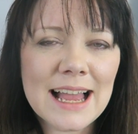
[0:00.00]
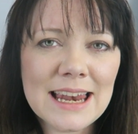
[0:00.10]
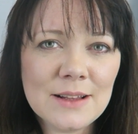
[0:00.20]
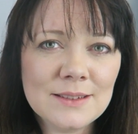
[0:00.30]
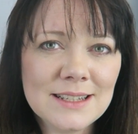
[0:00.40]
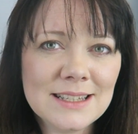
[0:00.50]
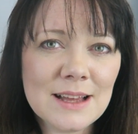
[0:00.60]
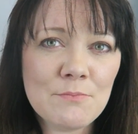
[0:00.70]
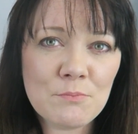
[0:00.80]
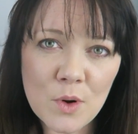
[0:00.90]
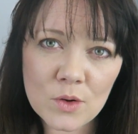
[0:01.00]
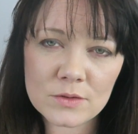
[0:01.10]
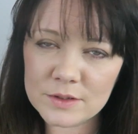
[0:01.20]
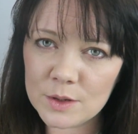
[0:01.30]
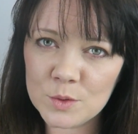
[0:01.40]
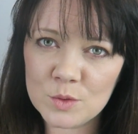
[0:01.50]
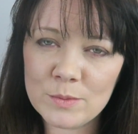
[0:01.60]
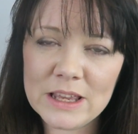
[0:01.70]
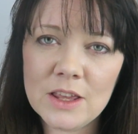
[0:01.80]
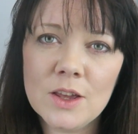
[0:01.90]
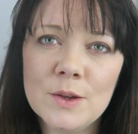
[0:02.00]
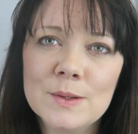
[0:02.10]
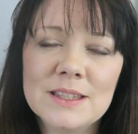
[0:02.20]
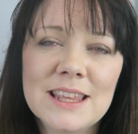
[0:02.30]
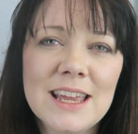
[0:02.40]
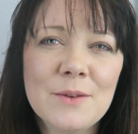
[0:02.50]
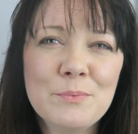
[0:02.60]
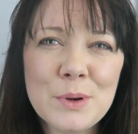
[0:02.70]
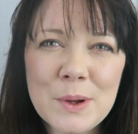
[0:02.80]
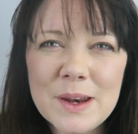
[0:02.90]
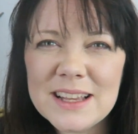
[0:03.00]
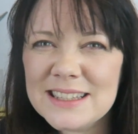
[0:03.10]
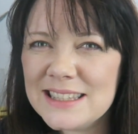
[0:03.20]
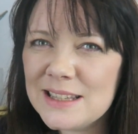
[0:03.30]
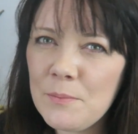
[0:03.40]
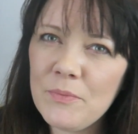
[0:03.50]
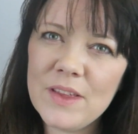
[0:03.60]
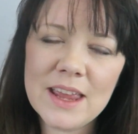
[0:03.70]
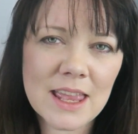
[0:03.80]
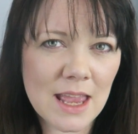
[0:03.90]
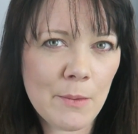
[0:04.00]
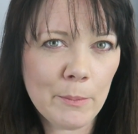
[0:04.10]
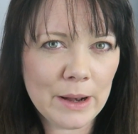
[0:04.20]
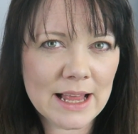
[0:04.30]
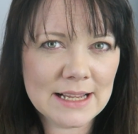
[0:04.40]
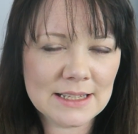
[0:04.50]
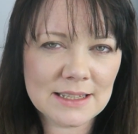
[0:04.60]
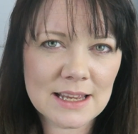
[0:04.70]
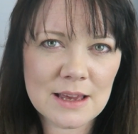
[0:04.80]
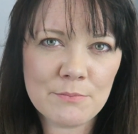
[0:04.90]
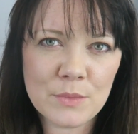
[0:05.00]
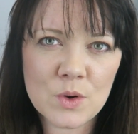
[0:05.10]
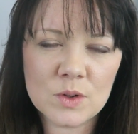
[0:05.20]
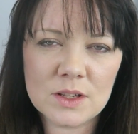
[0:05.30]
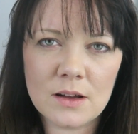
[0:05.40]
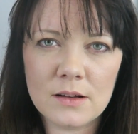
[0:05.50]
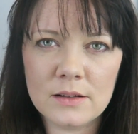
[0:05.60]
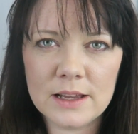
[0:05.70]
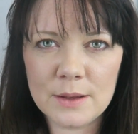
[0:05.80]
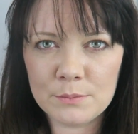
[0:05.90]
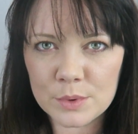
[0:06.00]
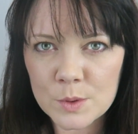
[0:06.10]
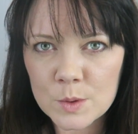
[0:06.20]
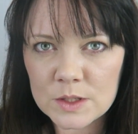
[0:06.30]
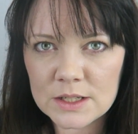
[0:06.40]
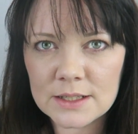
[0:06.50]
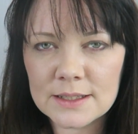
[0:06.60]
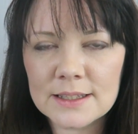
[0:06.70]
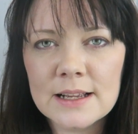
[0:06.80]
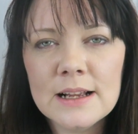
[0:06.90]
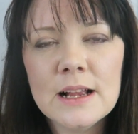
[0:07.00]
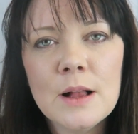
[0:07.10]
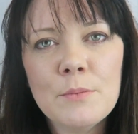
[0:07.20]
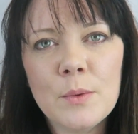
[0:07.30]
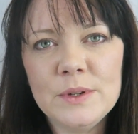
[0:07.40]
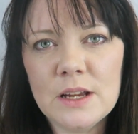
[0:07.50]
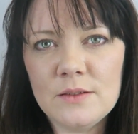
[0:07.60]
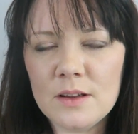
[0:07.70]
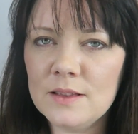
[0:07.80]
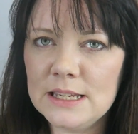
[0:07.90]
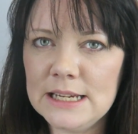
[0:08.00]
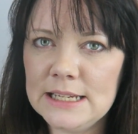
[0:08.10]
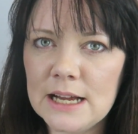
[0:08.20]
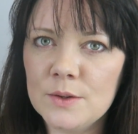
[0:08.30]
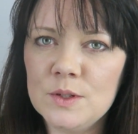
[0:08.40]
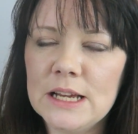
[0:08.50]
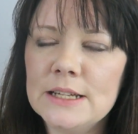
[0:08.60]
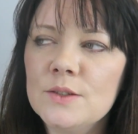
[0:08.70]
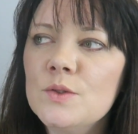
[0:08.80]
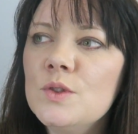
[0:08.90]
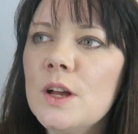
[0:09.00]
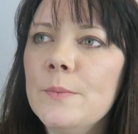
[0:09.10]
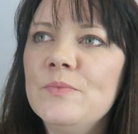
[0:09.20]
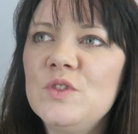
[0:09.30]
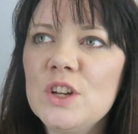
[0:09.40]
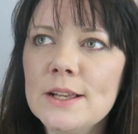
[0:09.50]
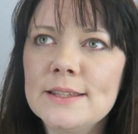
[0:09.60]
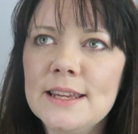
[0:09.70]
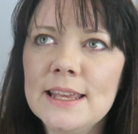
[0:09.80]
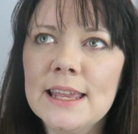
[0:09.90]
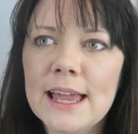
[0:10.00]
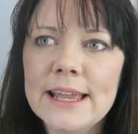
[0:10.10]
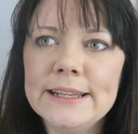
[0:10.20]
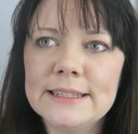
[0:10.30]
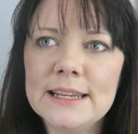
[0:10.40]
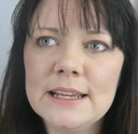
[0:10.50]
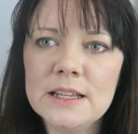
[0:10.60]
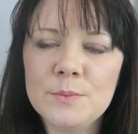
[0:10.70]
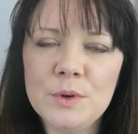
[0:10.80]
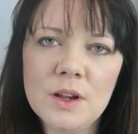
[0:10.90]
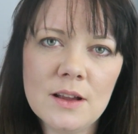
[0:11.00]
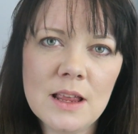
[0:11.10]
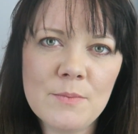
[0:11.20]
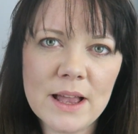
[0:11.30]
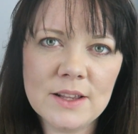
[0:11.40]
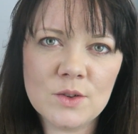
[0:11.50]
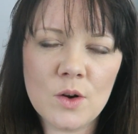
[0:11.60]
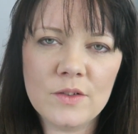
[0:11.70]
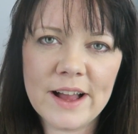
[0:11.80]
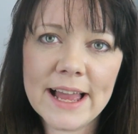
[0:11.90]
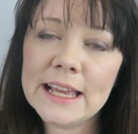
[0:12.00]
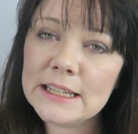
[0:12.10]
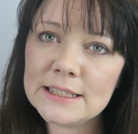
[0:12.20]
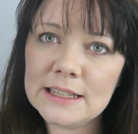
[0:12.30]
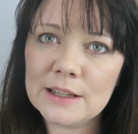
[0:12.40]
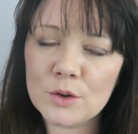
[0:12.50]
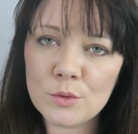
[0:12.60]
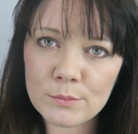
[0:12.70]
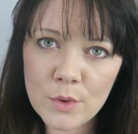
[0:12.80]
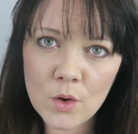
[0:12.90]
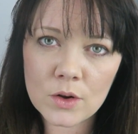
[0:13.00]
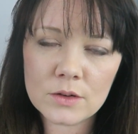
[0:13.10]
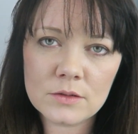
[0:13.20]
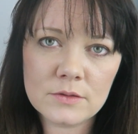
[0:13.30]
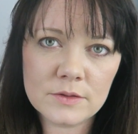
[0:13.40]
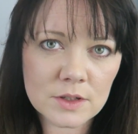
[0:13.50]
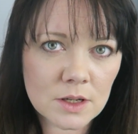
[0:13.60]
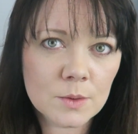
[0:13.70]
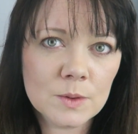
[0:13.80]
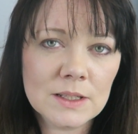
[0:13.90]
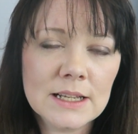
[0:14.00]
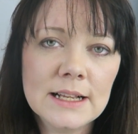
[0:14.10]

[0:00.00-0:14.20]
announces that mock results will be used. They are putting something in place to say that mocks are important, but we don't know the details yet. So just in case it is purely based off a single mock result,